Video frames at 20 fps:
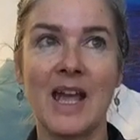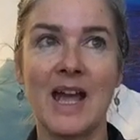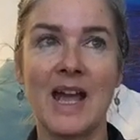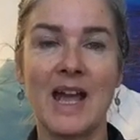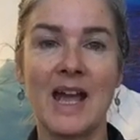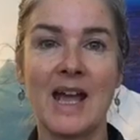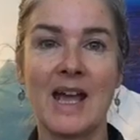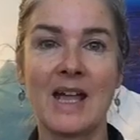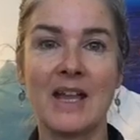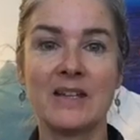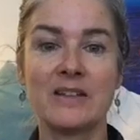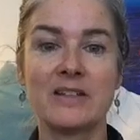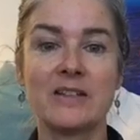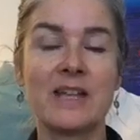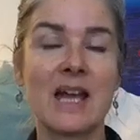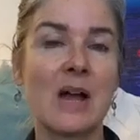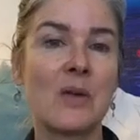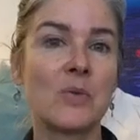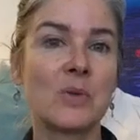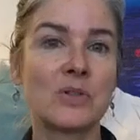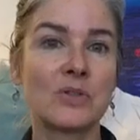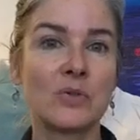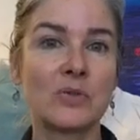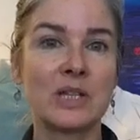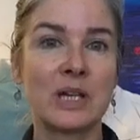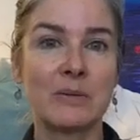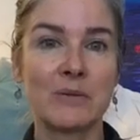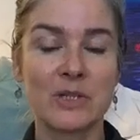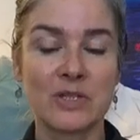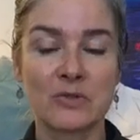And that was all
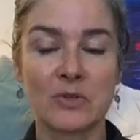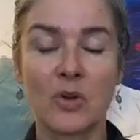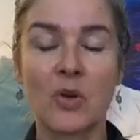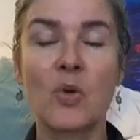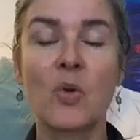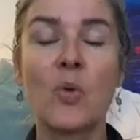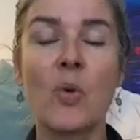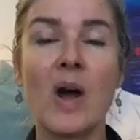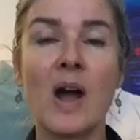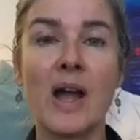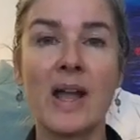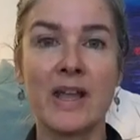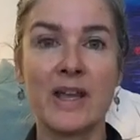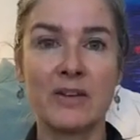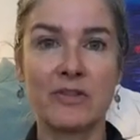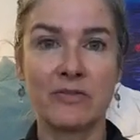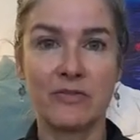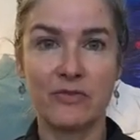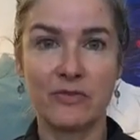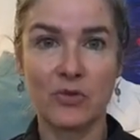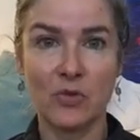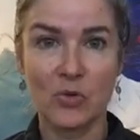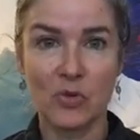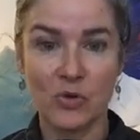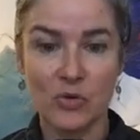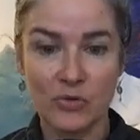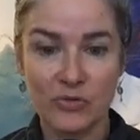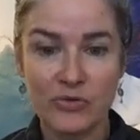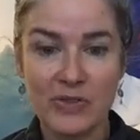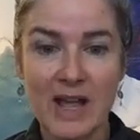that was required
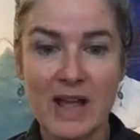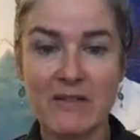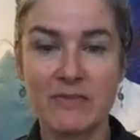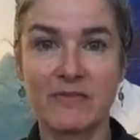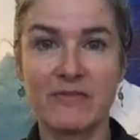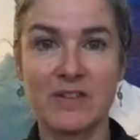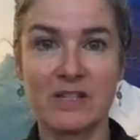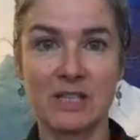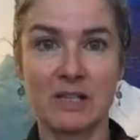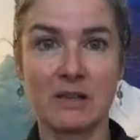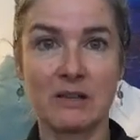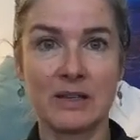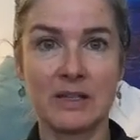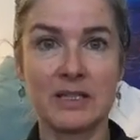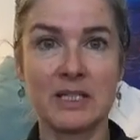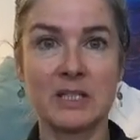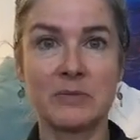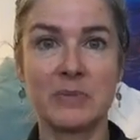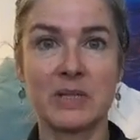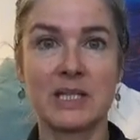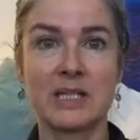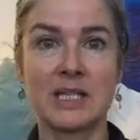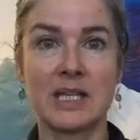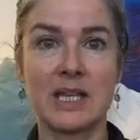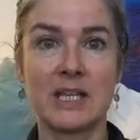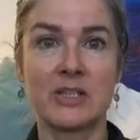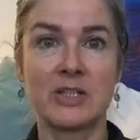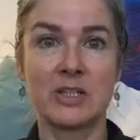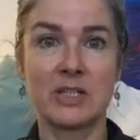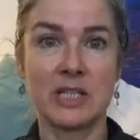for that physical
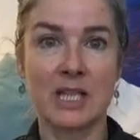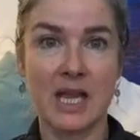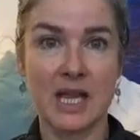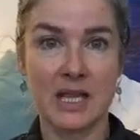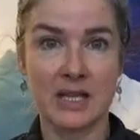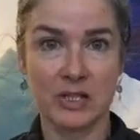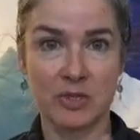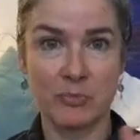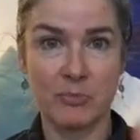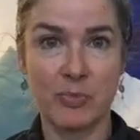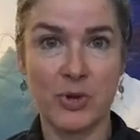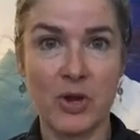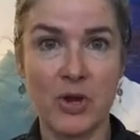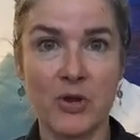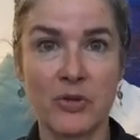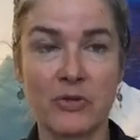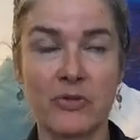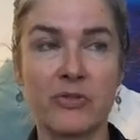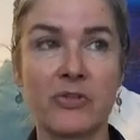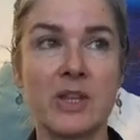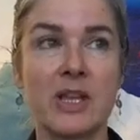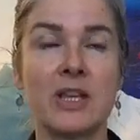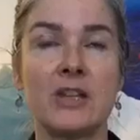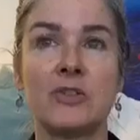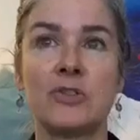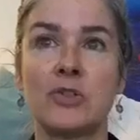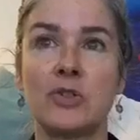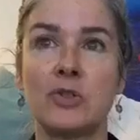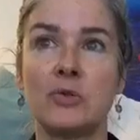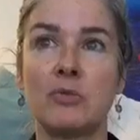intimacy to take us both
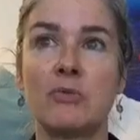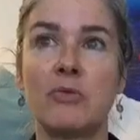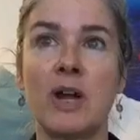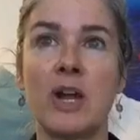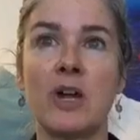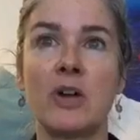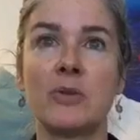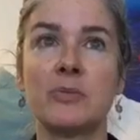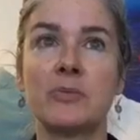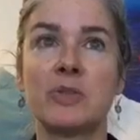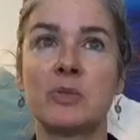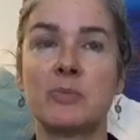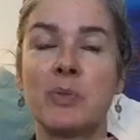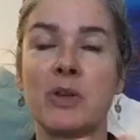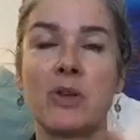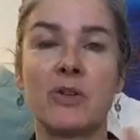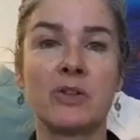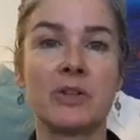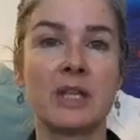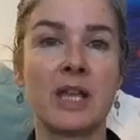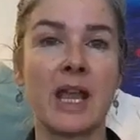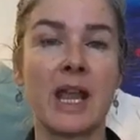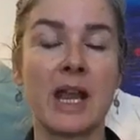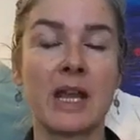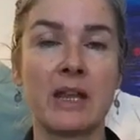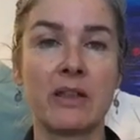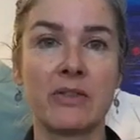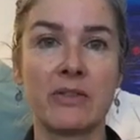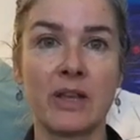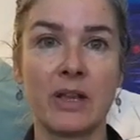into realms beyond
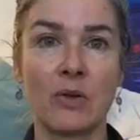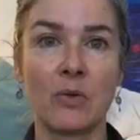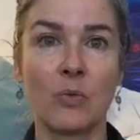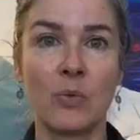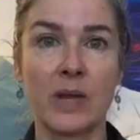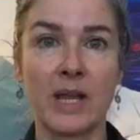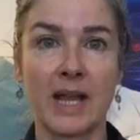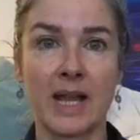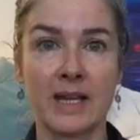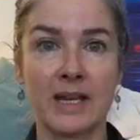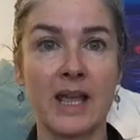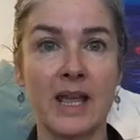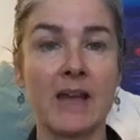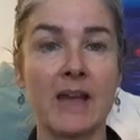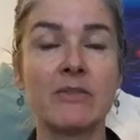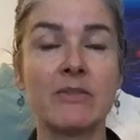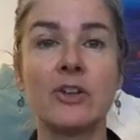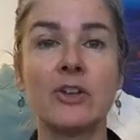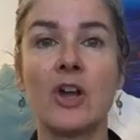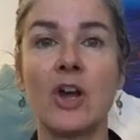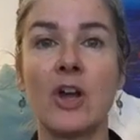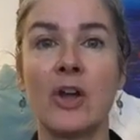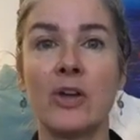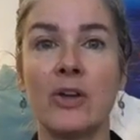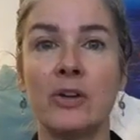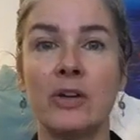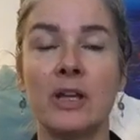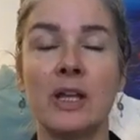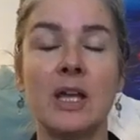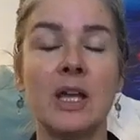anything we had ever
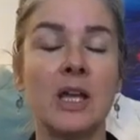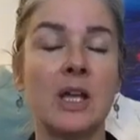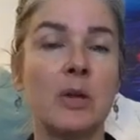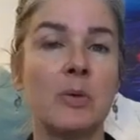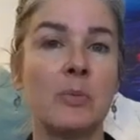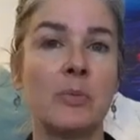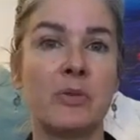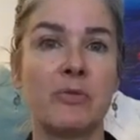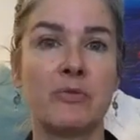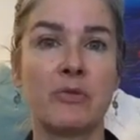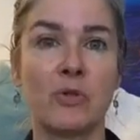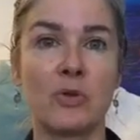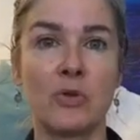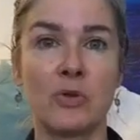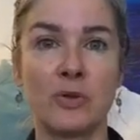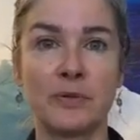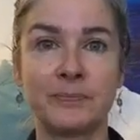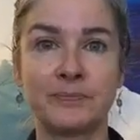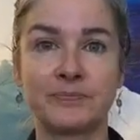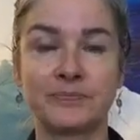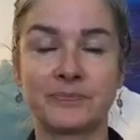known before.